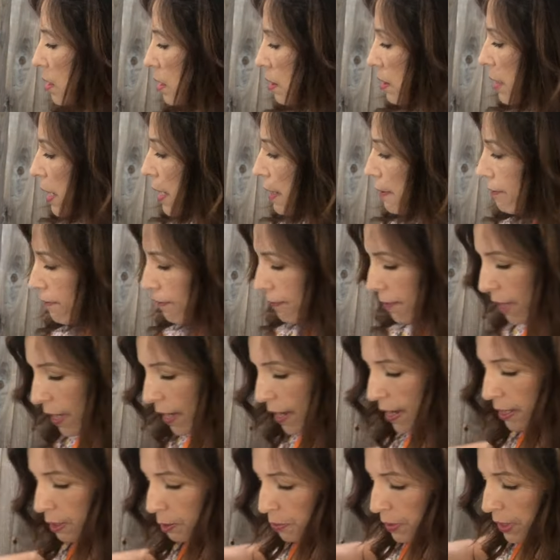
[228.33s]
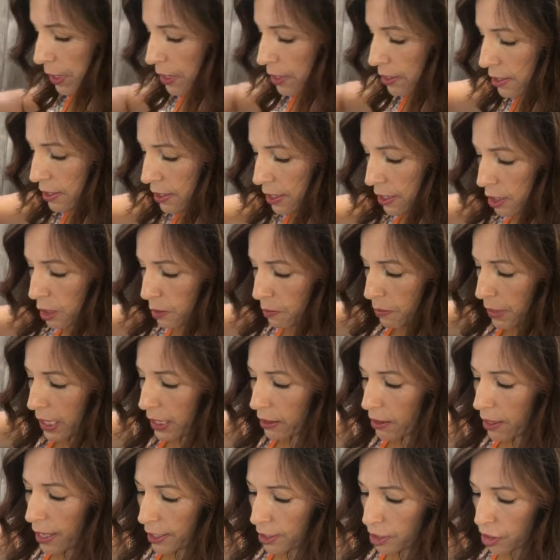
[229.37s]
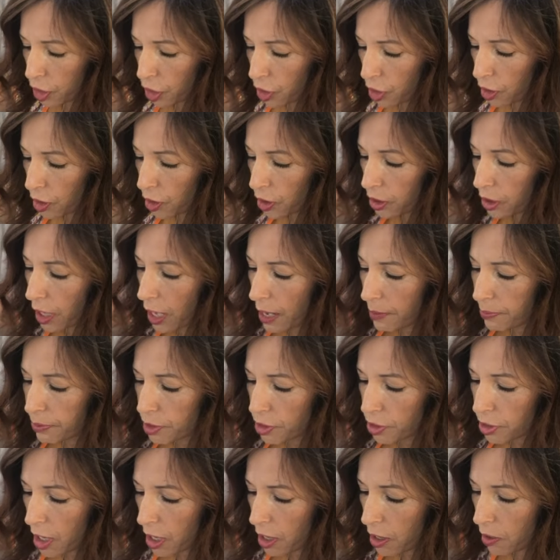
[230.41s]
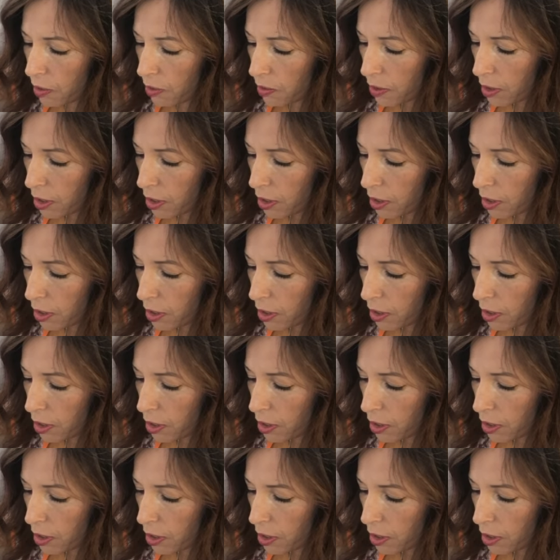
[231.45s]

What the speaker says: Lay it flat, because this meat likes to curl up. So